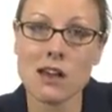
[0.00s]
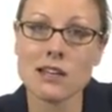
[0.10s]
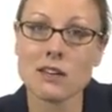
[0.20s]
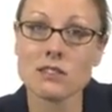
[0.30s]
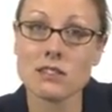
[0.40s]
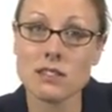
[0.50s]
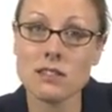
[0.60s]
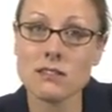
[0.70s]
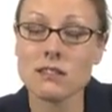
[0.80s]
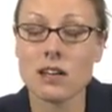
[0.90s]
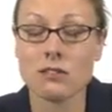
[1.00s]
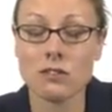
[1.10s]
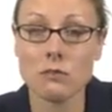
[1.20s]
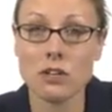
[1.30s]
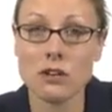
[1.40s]
Now, steel and
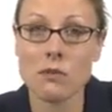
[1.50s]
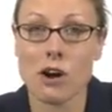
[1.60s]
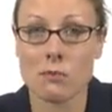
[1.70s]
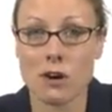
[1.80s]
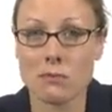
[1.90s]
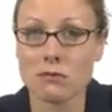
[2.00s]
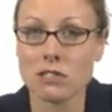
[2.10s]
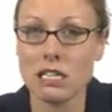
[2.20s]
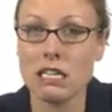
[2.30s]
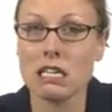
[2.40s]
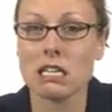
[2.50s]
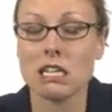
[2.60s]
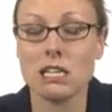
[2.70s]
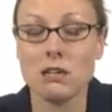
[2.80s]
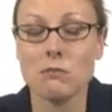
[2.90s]
aluminum are probably
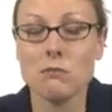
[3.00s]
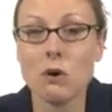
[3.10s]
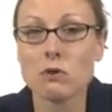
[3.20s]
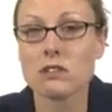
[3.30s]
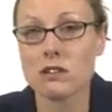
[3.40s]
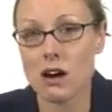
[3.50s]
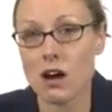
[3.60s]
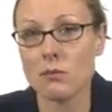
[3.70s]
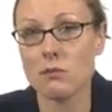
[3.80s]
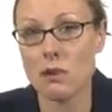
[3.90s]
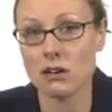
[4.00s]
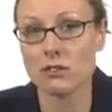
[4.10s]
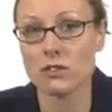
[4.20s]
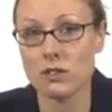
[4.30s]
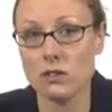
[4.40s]
the most common
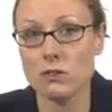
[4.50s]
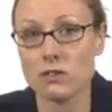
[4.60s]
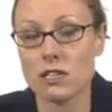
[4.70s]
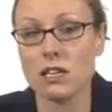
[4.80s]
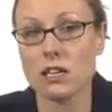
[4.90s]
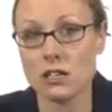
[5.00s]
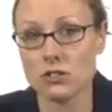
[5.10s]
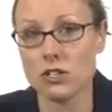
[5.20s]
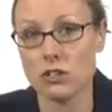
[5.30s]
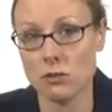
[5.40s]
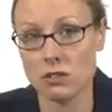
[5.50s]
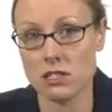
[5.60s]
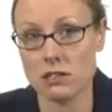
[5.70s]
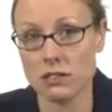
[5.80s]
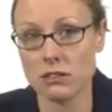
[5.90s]
metals used in engineering
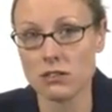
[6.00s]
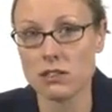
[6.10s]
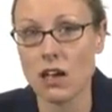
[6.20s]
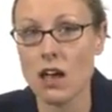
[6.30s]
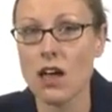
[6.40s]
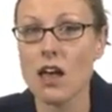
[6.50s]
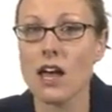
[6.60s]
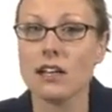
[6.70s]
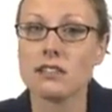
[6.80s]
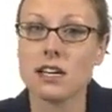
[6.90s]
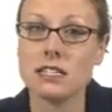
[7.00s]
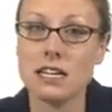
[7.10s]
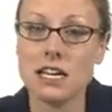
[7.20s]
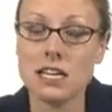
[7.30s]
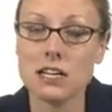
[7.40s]
materials. And
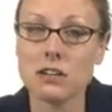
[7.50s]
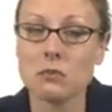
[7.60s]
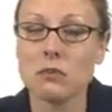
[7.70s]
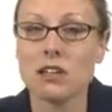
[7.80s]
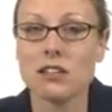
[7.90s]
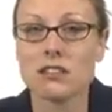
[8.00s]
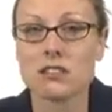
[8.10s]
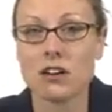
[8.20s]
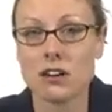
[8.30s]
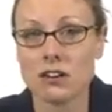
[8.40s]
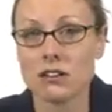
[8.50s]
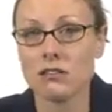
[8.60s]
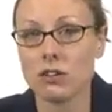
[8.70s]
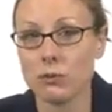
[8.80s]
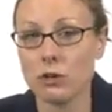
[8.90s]
titanium is garnered a
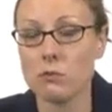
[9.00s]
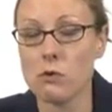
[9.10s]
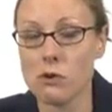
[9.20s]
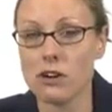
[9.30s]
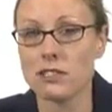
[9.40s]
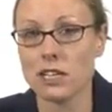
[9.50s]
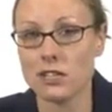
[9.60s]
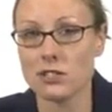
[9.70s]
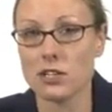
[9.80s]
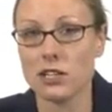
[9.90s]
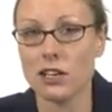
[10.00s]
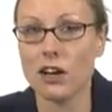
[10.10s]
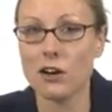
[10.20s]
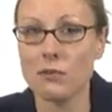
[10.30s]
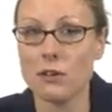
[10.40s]
little bit more attention
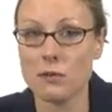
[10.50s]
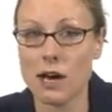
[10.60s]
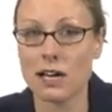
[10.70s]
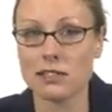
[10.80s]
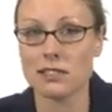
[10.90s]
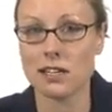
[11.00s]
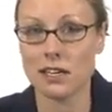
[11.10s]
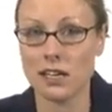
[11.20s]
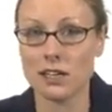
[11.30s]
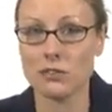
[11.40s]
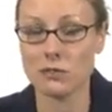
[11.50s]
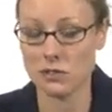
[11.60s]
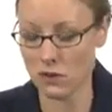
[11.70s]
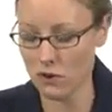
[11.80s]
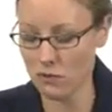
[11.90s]
in the past decade or
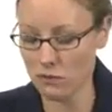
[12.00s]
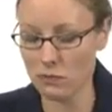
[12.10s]
so.